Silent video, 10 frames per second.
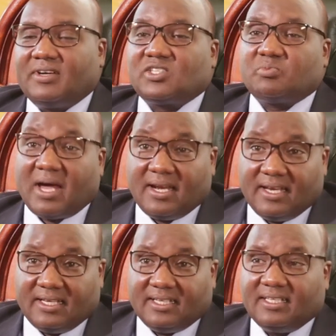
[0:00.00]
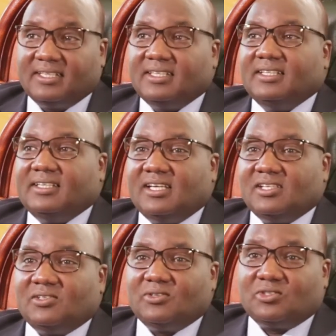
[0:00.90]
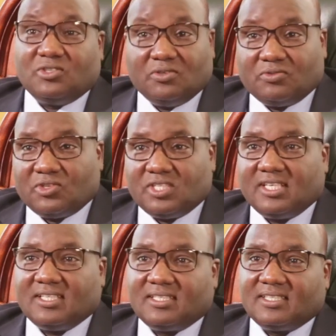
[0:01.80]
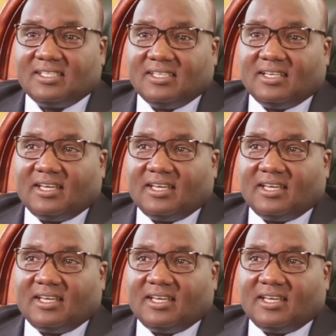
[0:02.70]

expanding into those new frontiers.